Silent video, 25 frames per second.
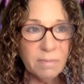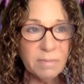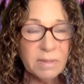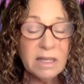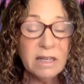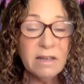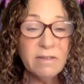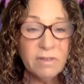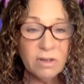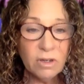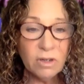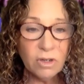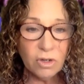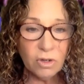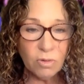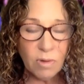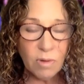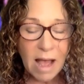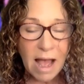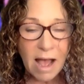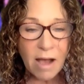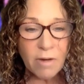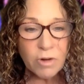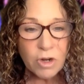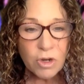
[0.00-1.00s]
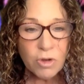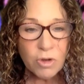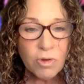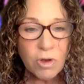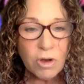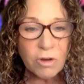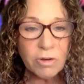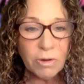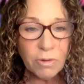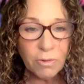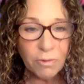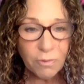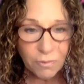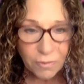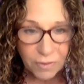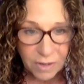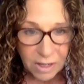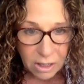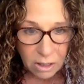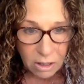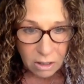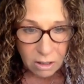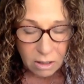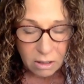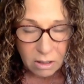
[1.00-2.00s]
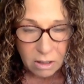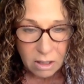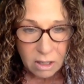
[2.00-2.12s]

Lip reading: giving you. How are you going to feel?